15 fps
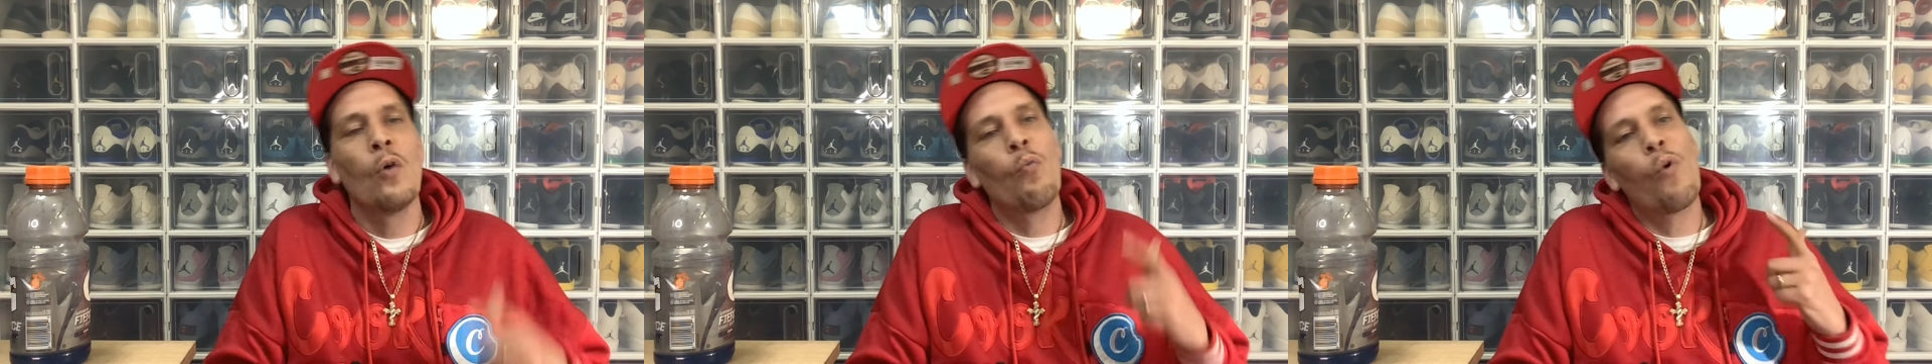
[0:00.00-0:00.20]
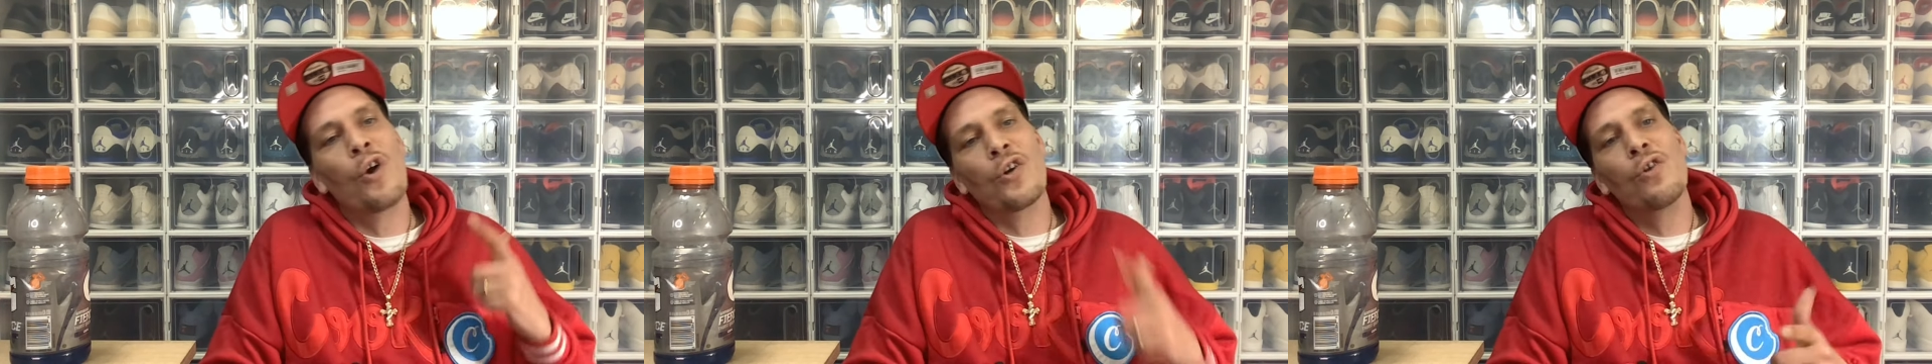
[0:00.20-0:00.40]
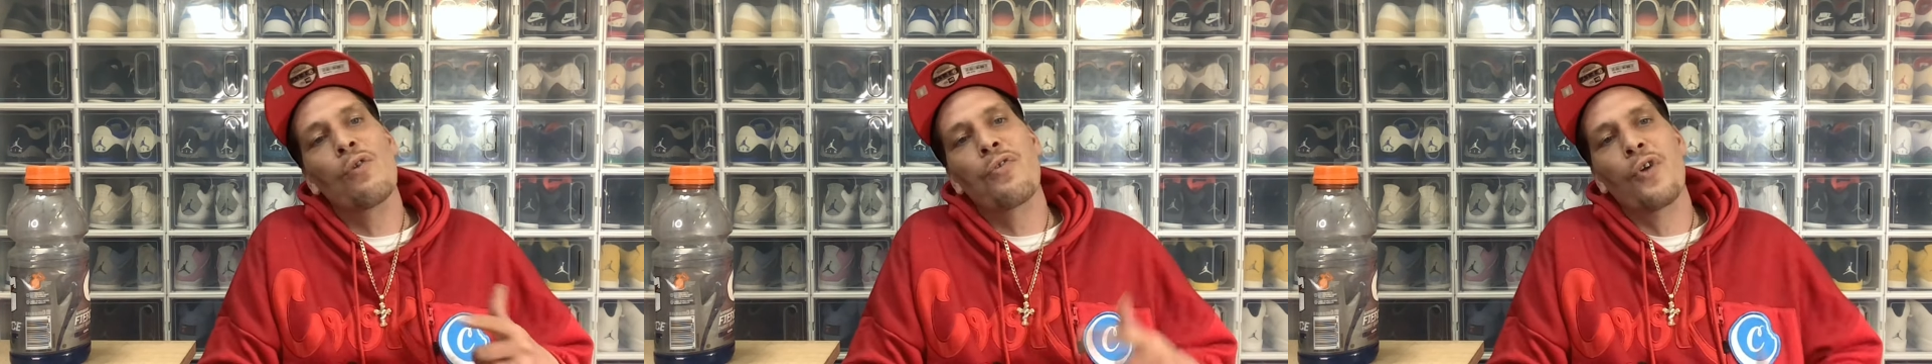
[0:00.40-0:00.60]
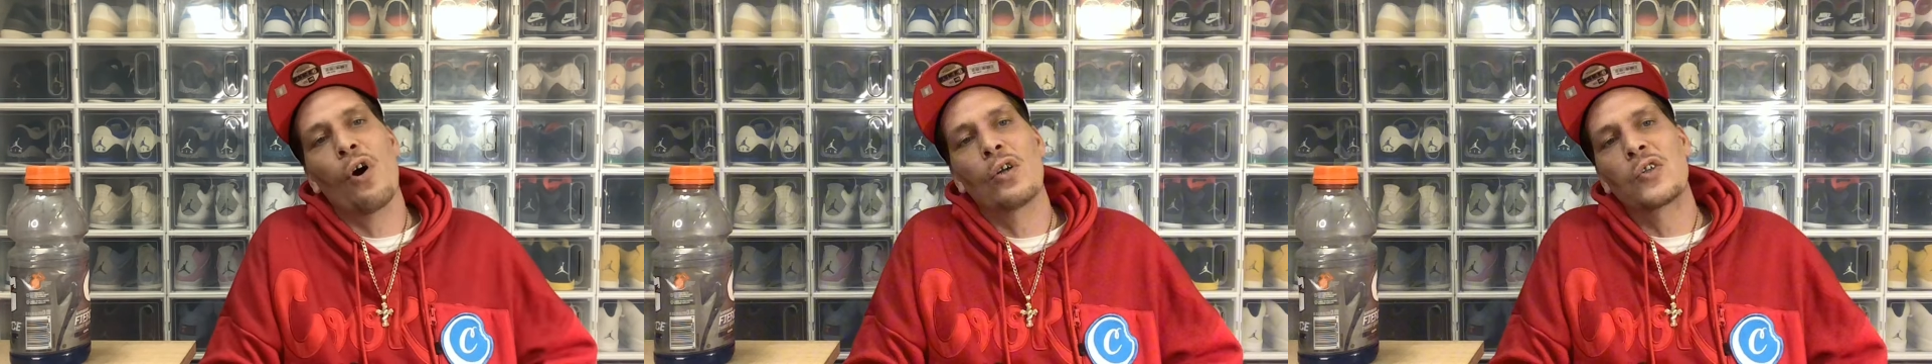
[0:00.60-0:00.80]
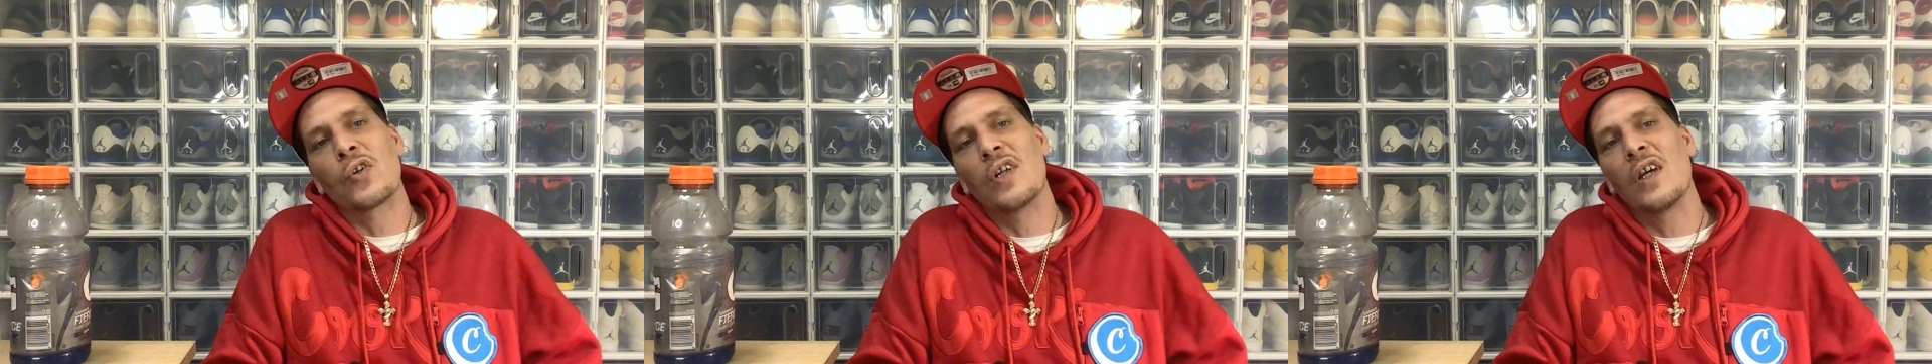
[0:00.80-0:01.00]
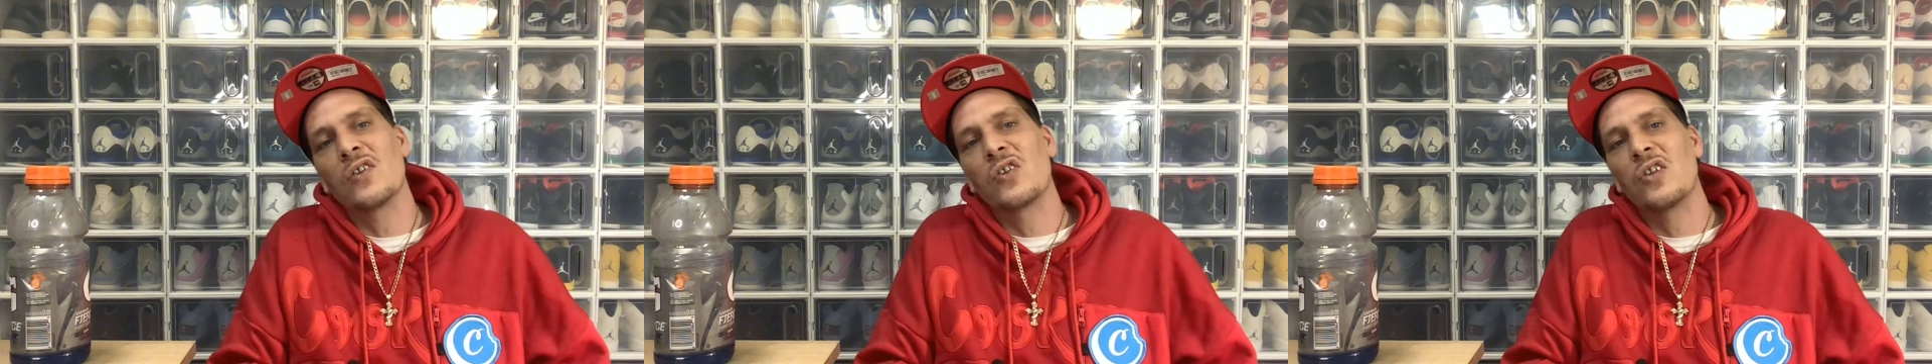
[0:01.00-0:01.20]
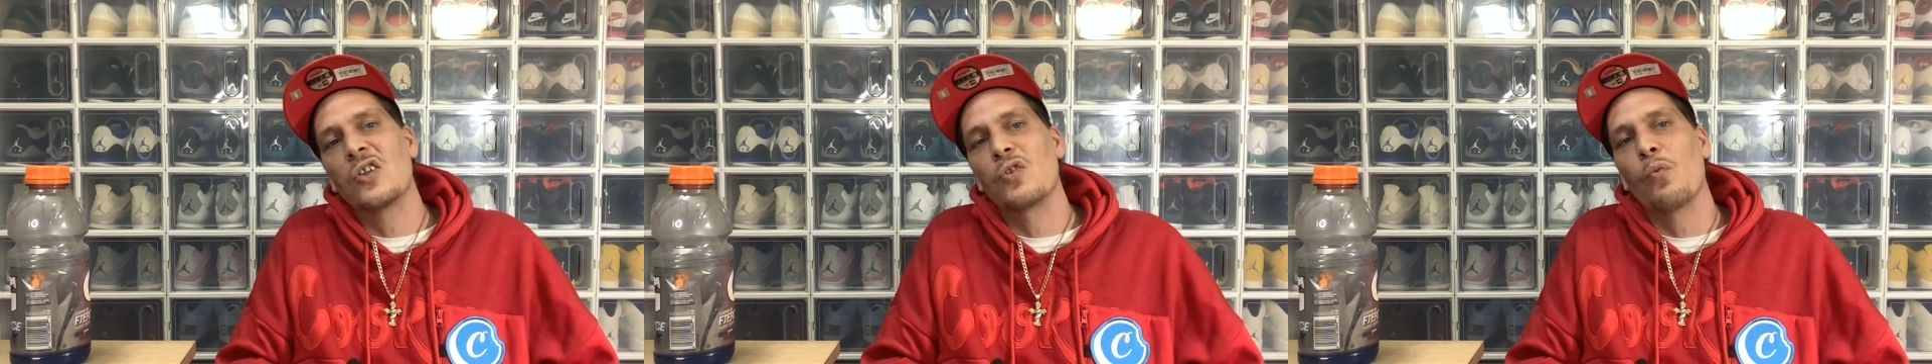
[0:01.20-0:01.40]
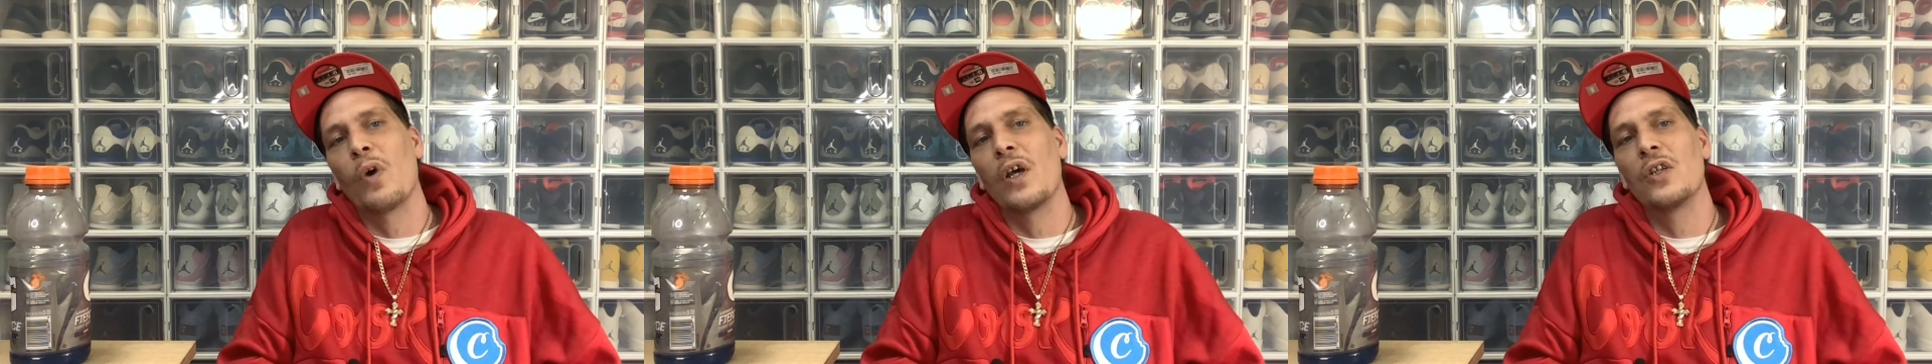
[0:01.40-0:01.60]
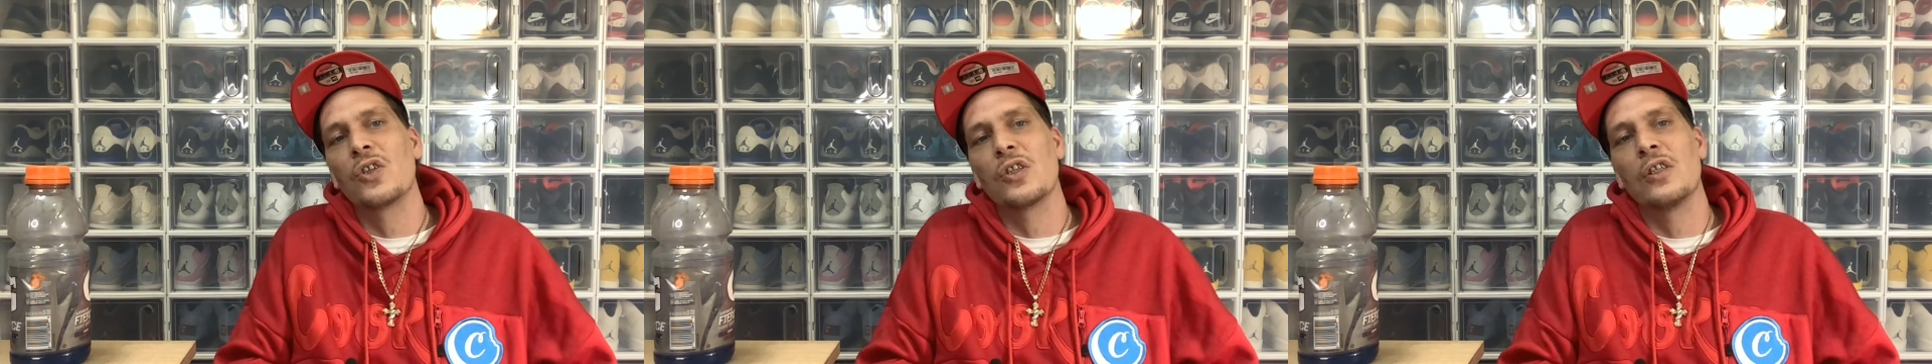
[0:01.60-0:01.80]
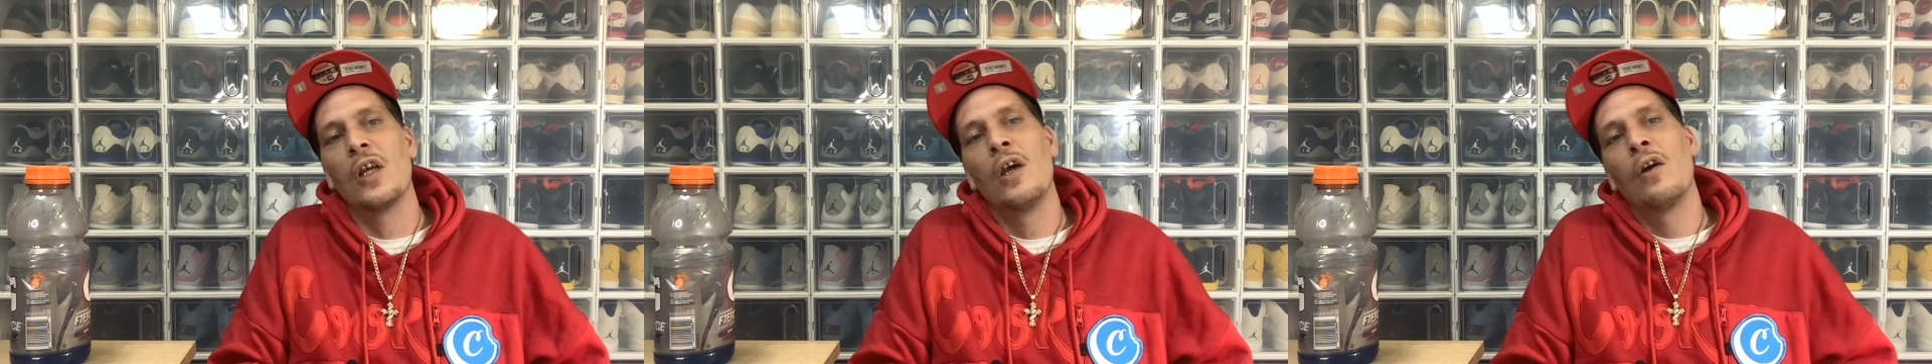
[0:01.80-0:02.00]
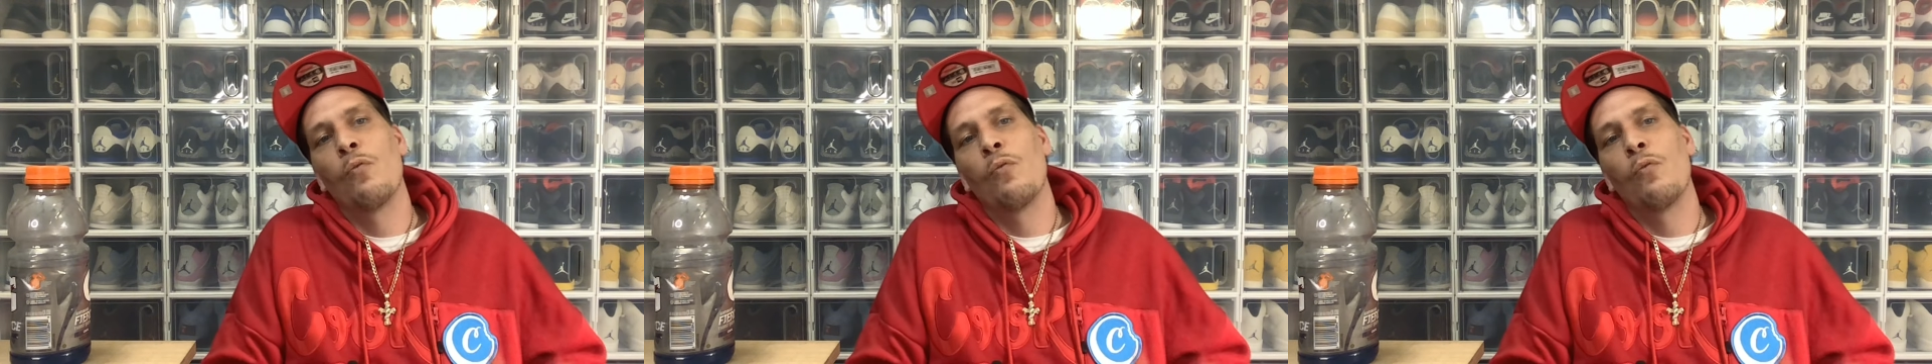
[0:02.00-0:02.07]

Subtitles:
What are your thoughts on that situation?